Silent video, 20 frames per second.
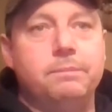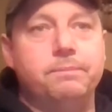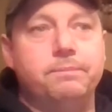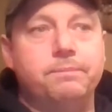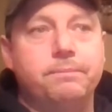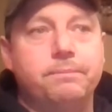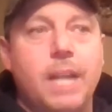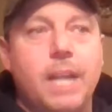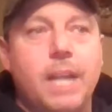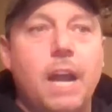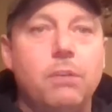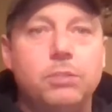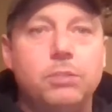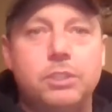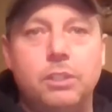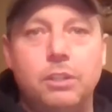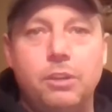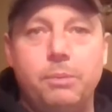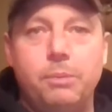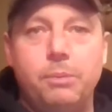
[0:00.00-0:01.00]
I was a
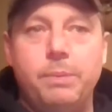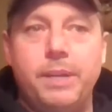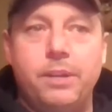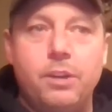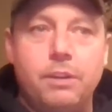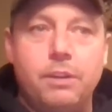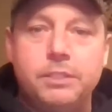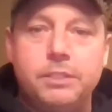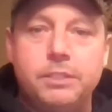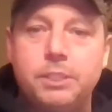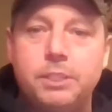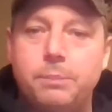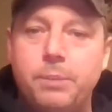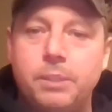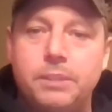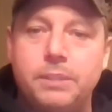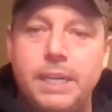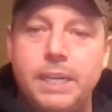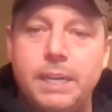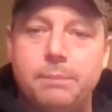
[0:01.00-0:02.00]
little bit nervous about
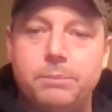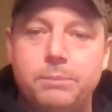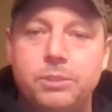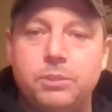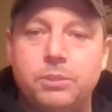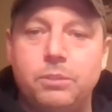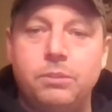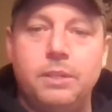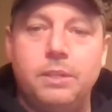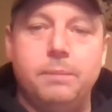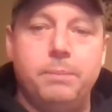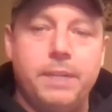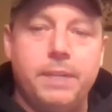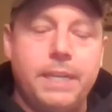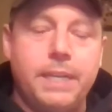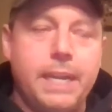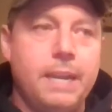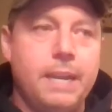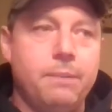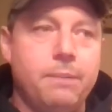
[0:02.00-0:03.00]
that episode, and it
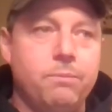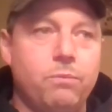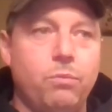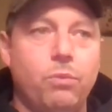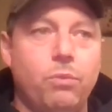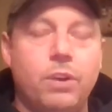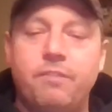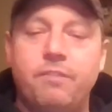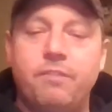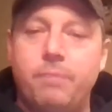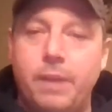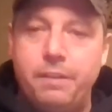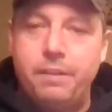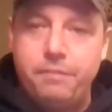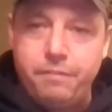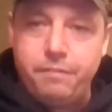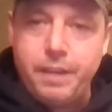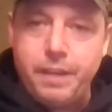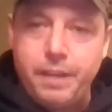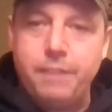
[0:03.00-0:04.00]
became one of my
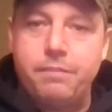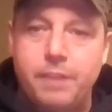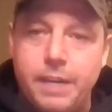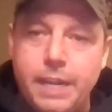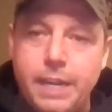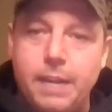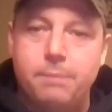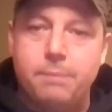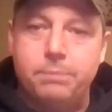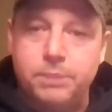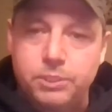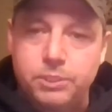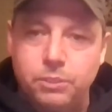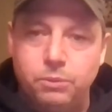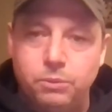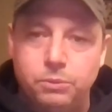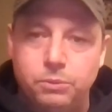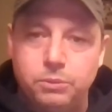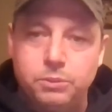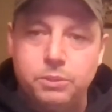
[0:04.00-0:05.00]
favorite
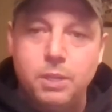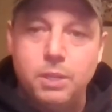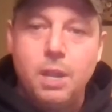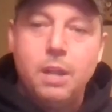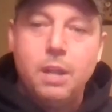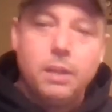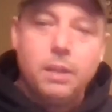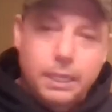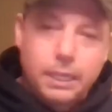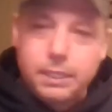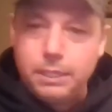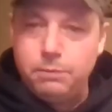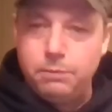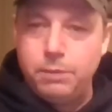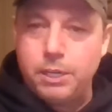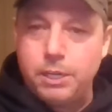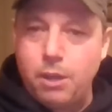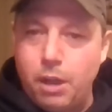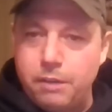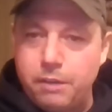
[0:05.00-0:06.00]
episodes. Luckily, we
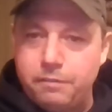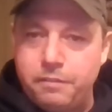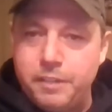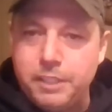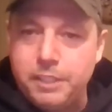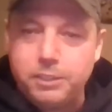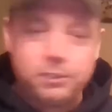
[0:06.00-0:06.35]
caught fish.